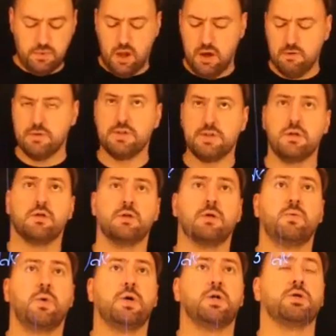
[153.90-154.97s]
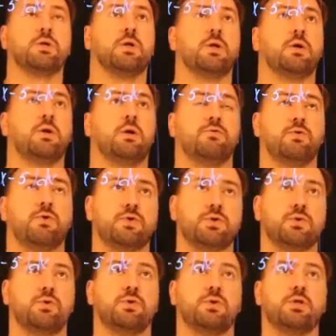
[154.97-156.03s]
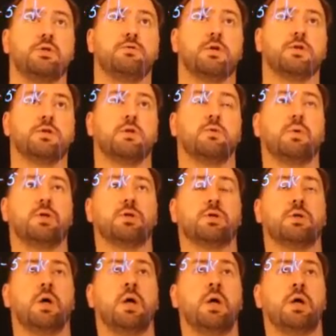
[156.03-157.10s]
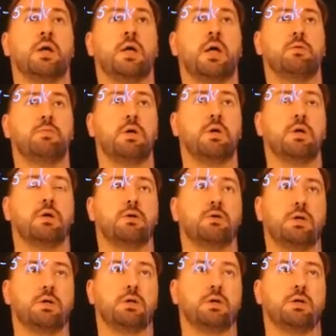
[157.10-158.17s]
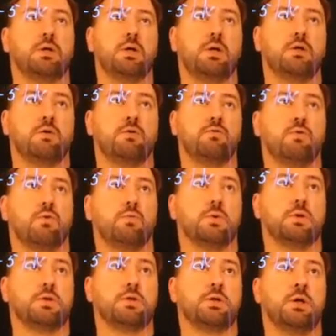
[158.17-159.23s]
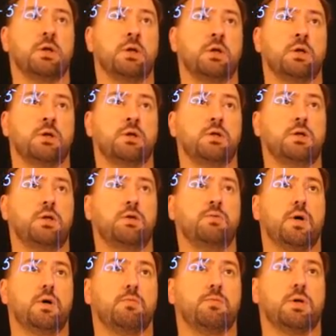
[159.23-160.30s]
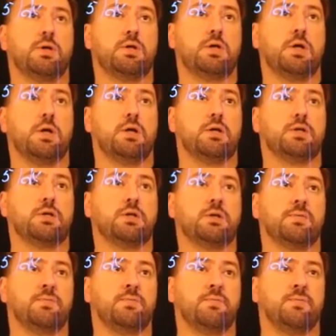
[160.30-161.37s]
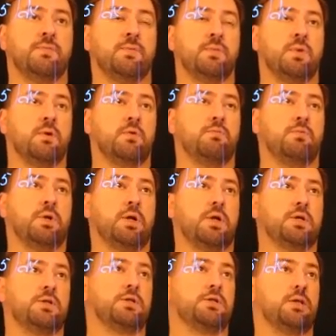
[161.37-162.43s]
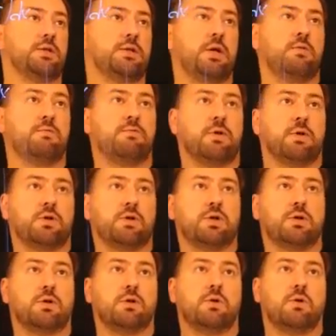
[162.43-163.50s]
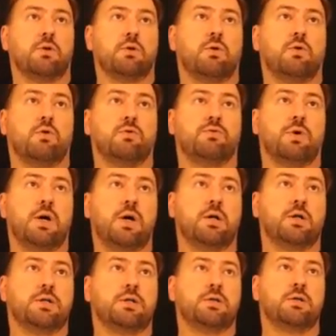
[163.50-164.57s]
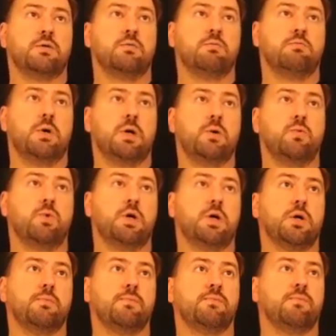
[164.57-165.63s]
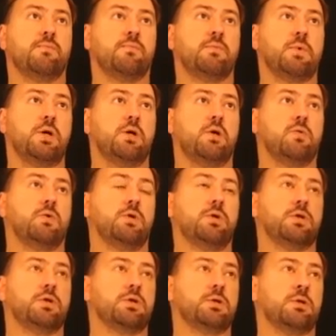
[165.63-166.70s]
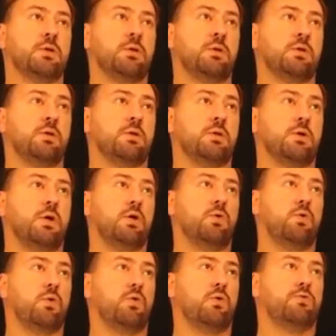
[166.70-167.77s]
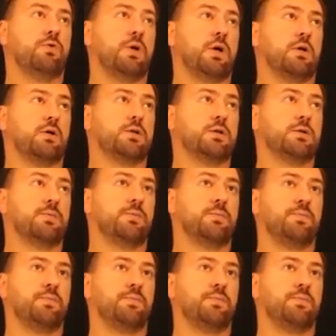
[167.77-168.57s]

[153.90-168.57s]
Every single equation, first order differential equation, can be written in the format dy by dx plus some function of x by y equals q of x.